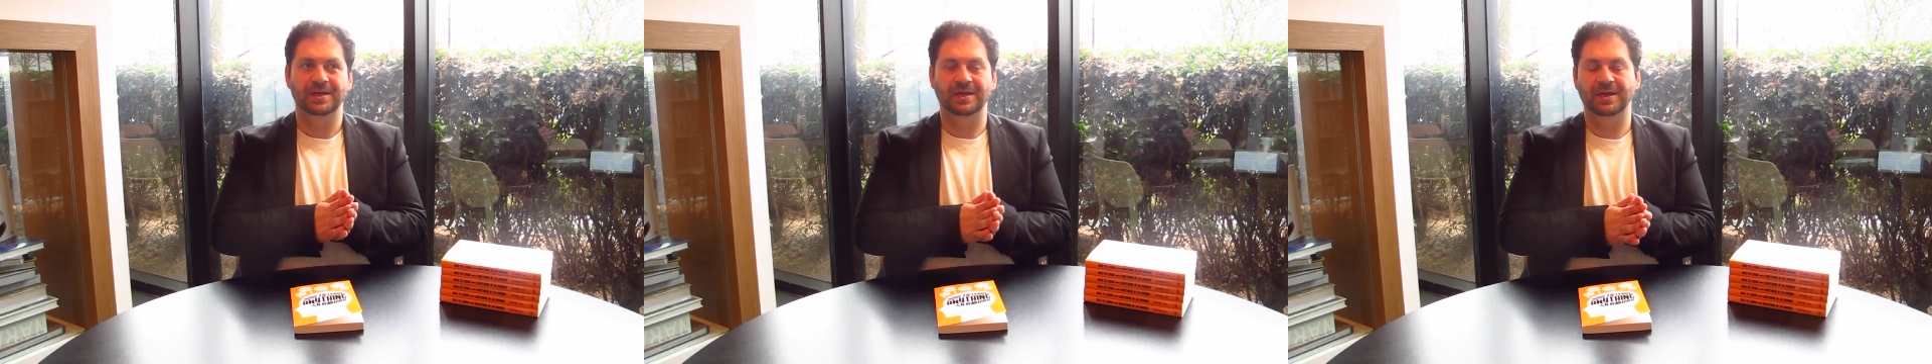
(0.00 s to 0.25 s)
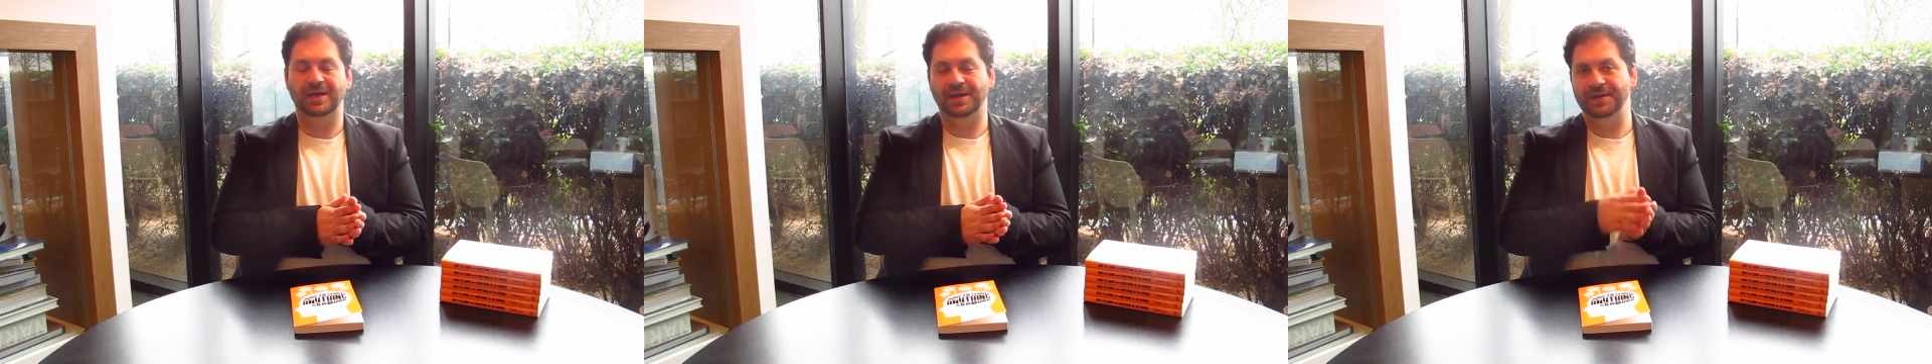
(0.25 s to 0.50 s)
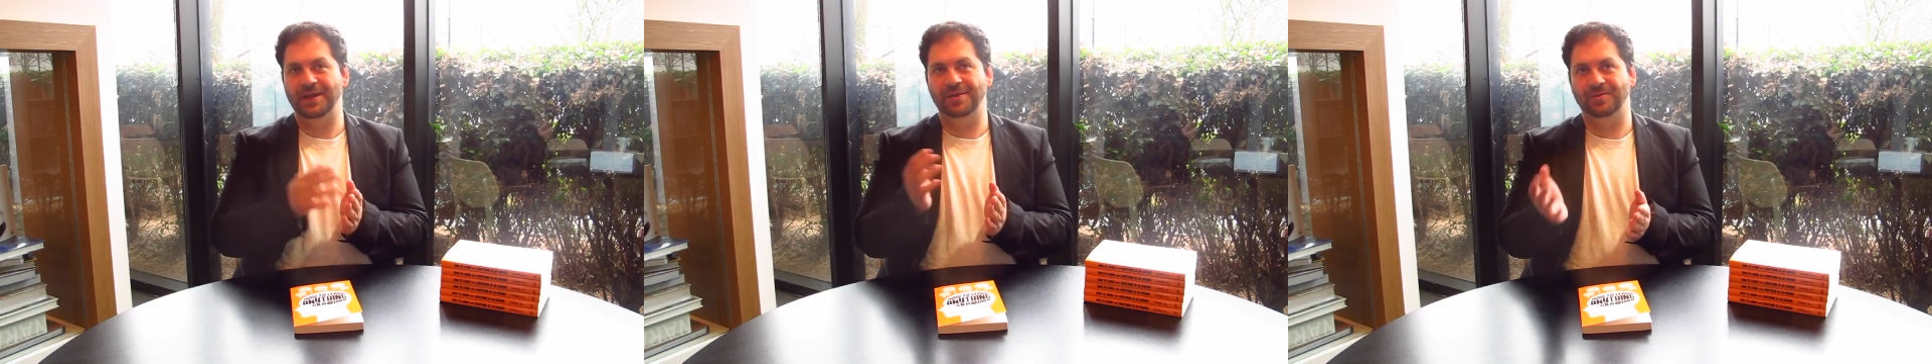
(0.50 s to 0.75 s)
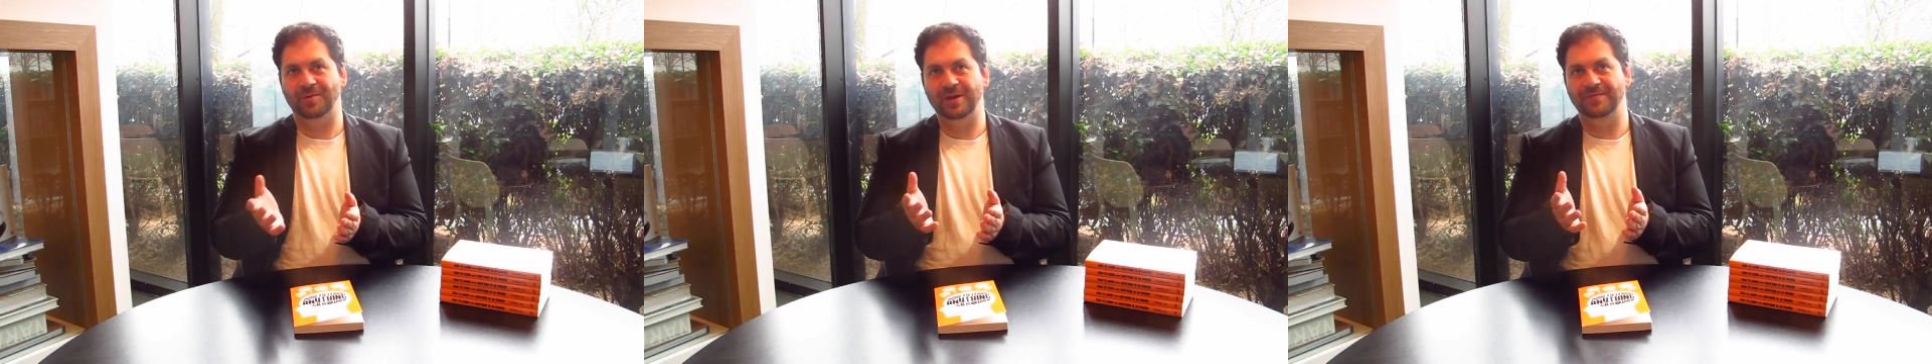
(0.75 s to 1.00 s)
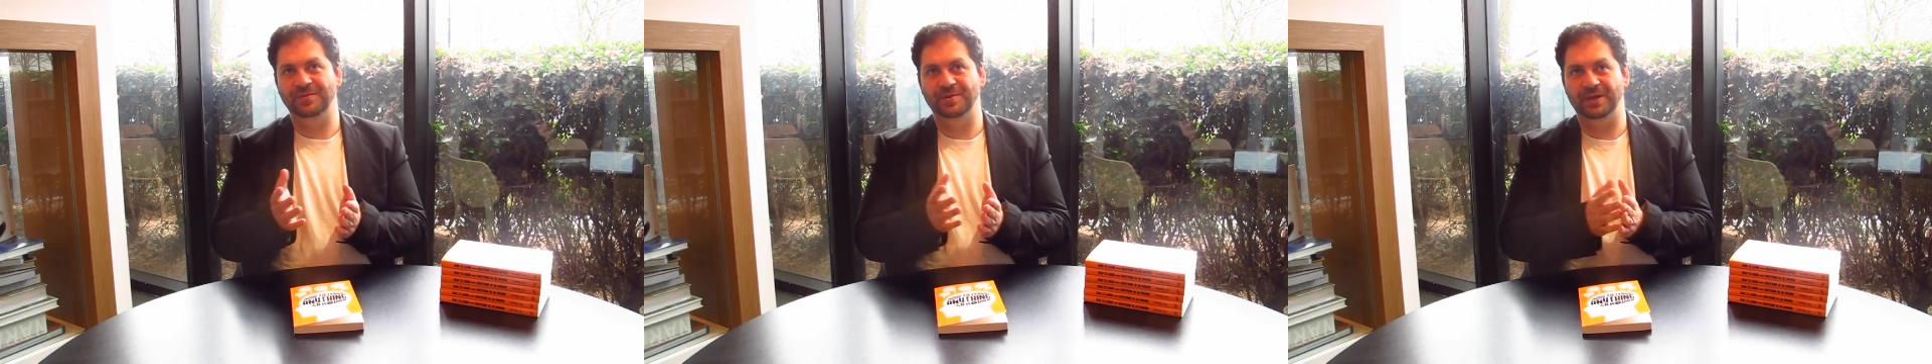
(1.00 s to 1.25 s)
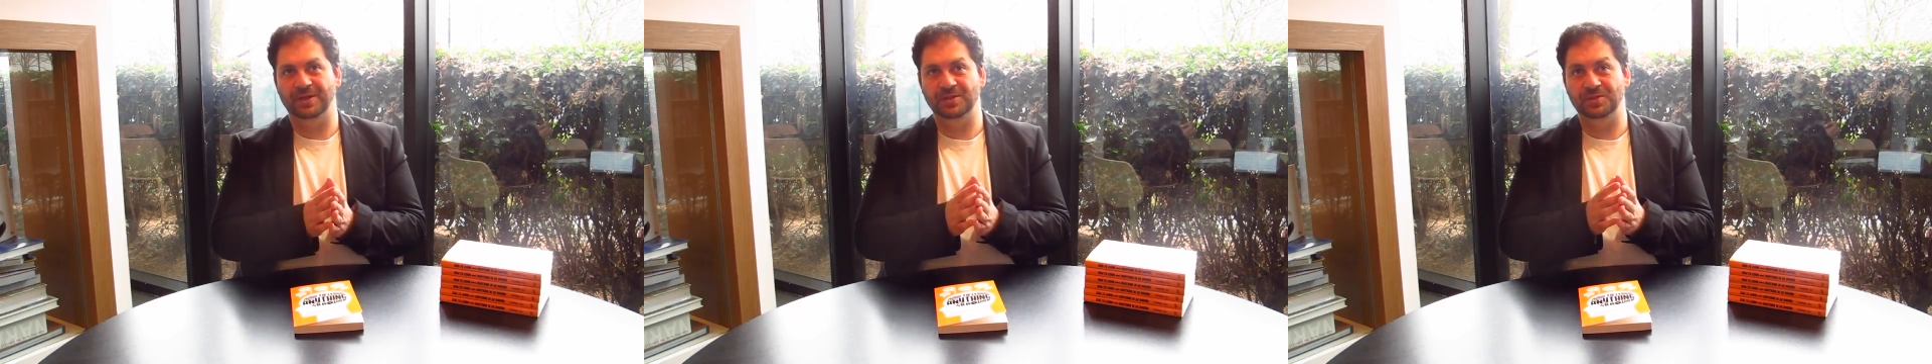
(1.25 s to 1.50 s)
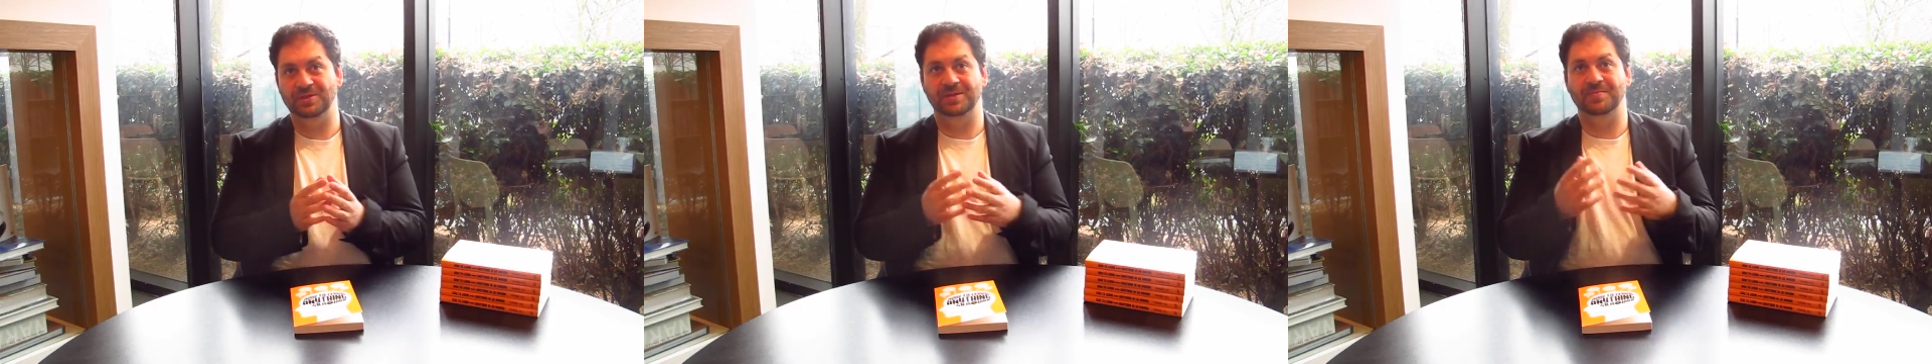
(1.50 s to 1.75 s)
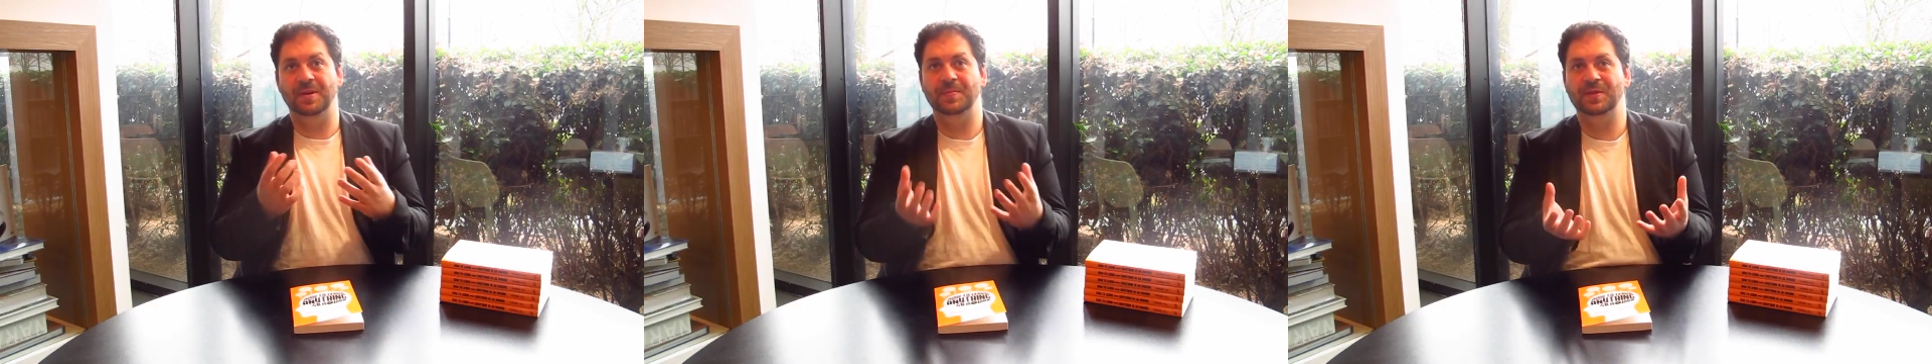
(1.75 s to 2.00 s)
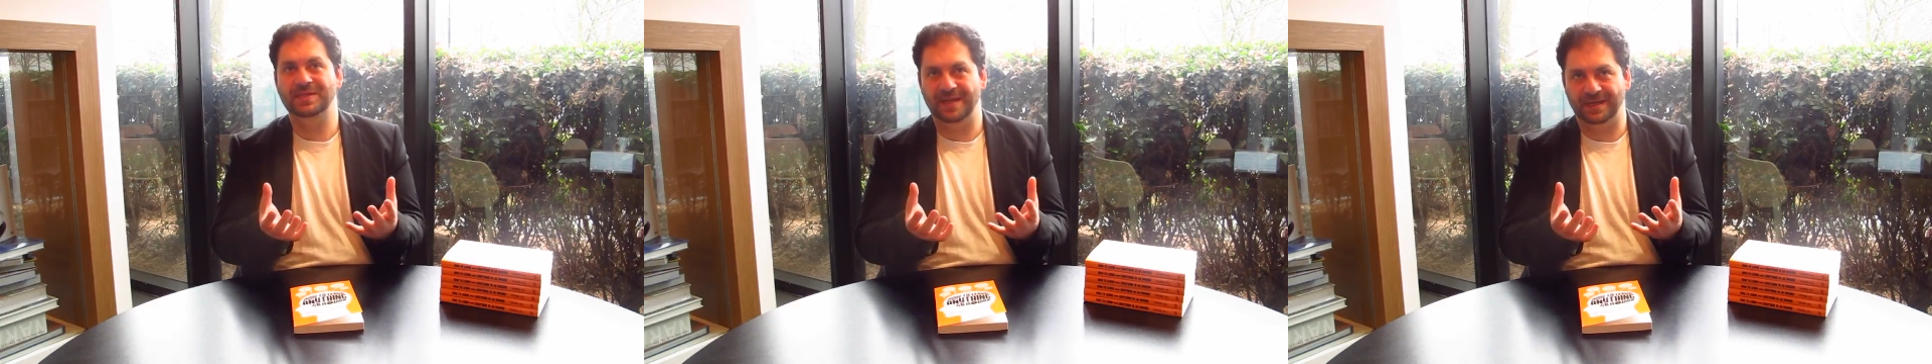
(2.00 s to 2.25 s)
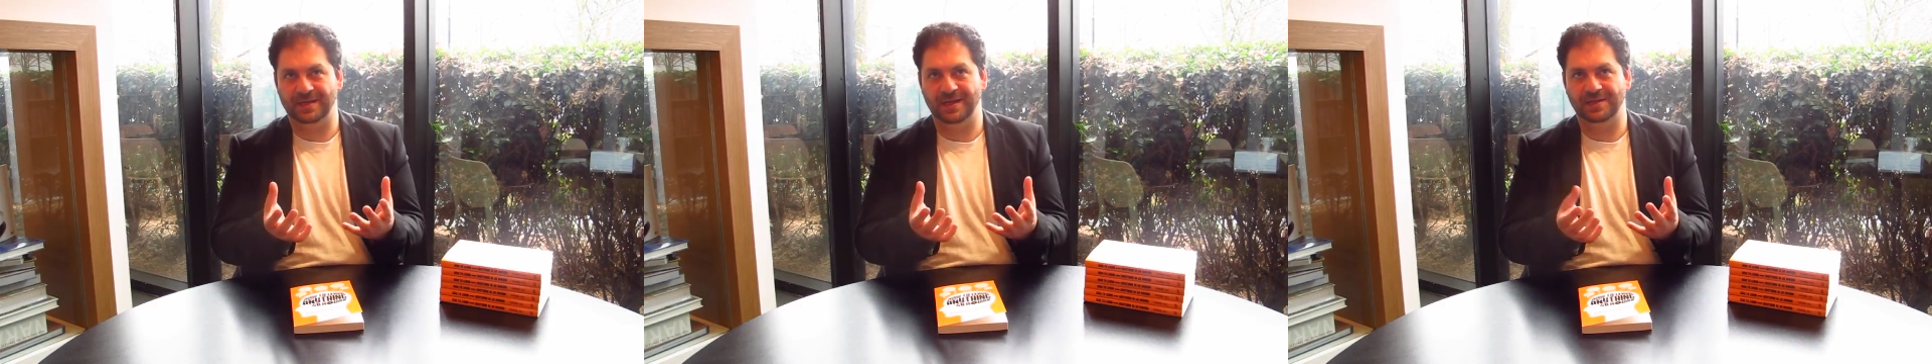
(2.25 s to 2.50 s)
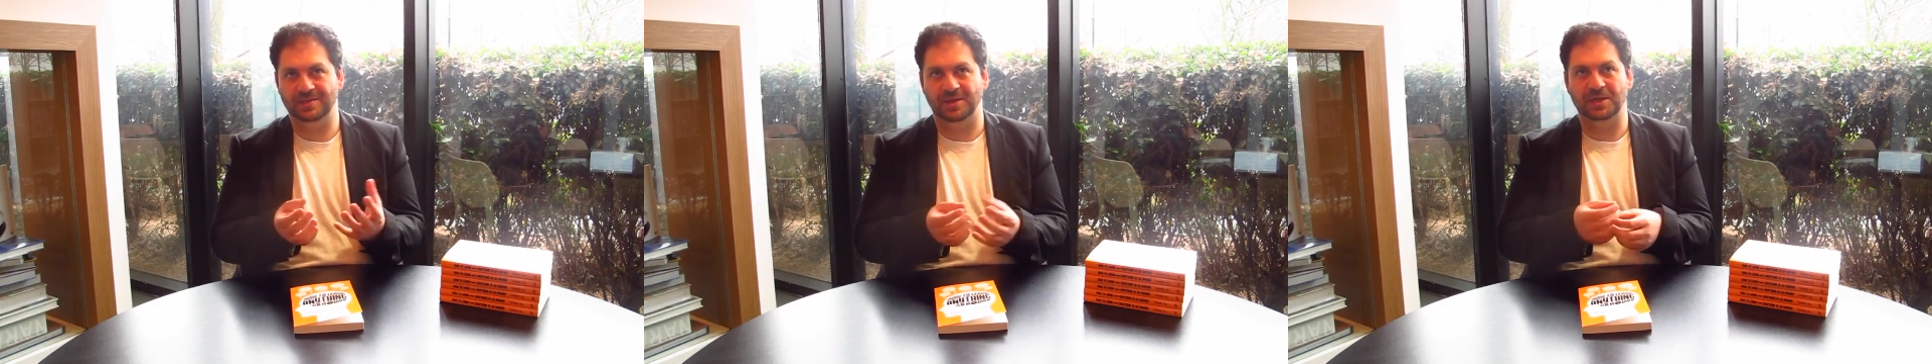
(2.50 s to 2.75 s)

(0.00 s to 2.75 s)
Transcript: Another way of doing it is using memory techniques